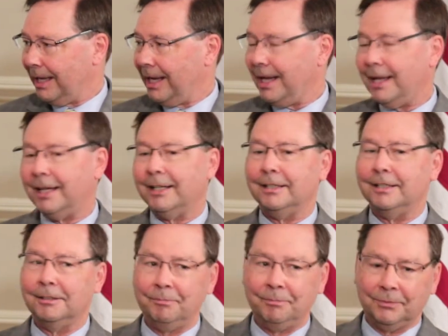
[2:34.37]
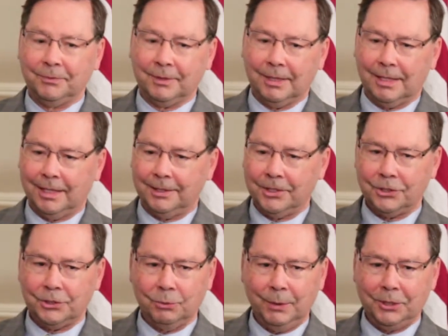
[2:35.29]
And
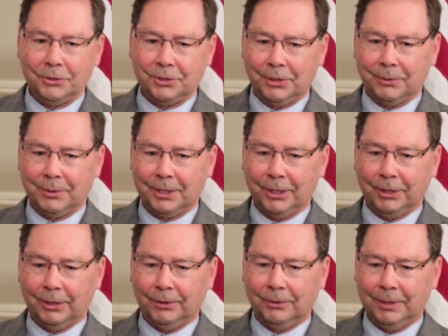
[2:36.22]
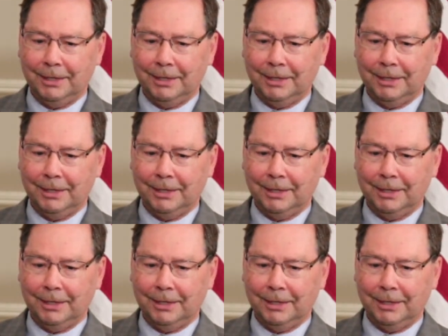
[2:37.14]
just a week or so ago,